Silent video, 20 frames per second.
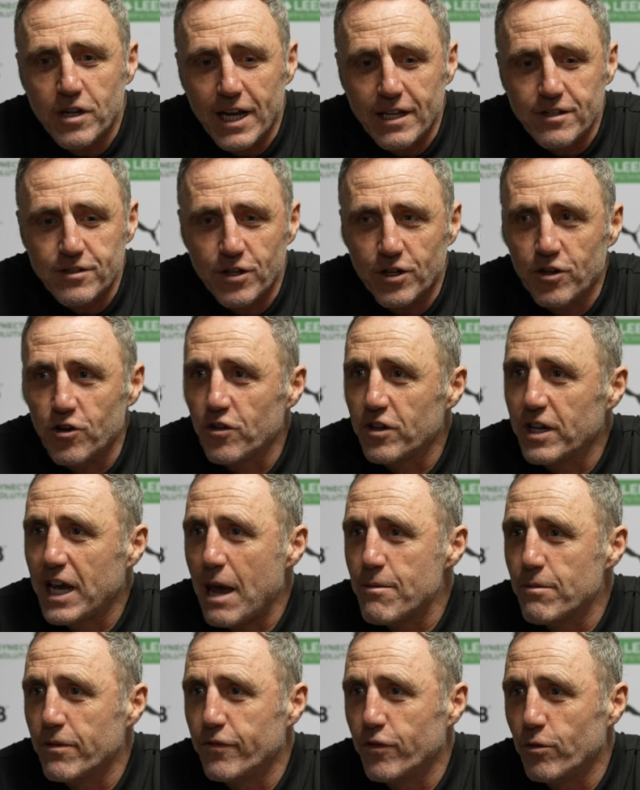It's another
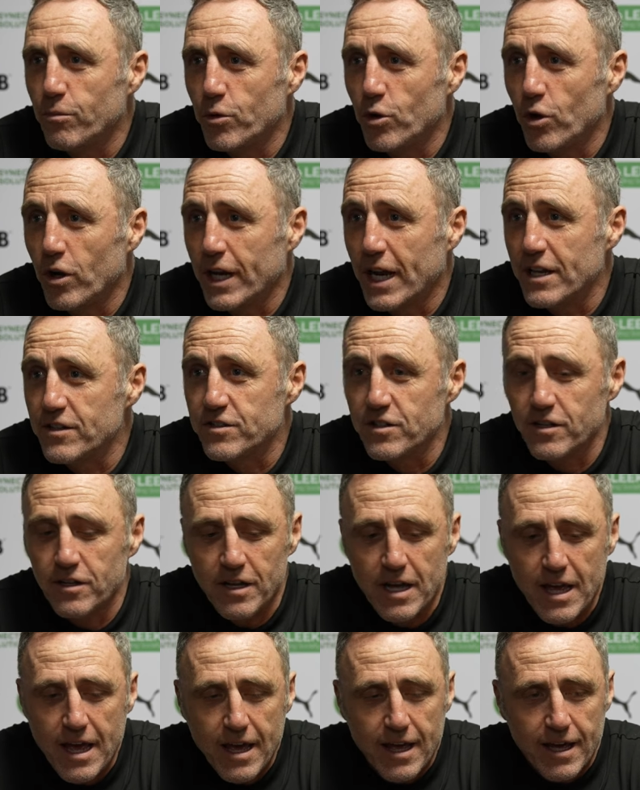game of football against
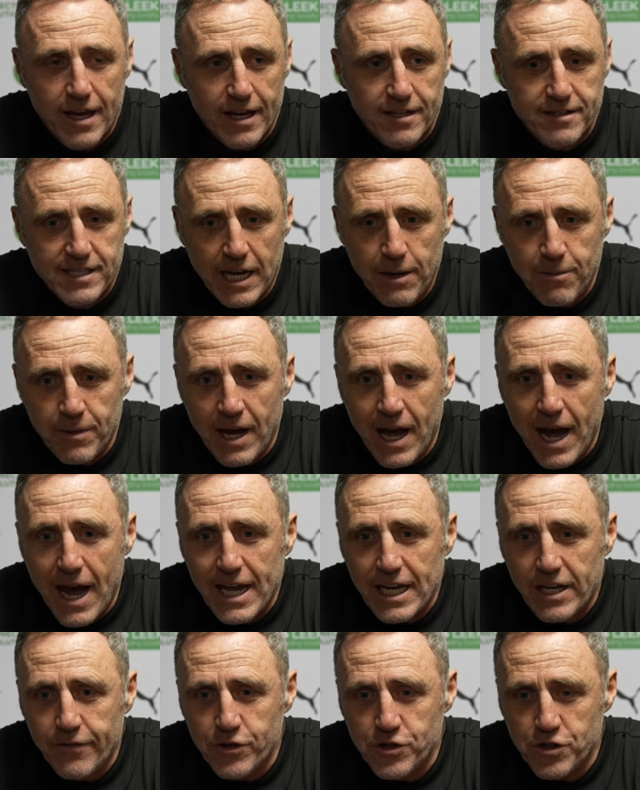a team in a
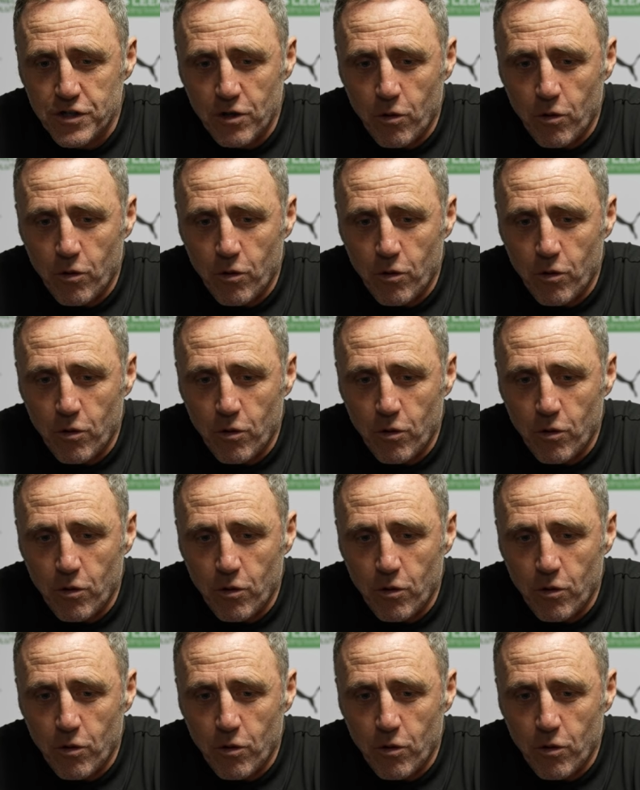higher division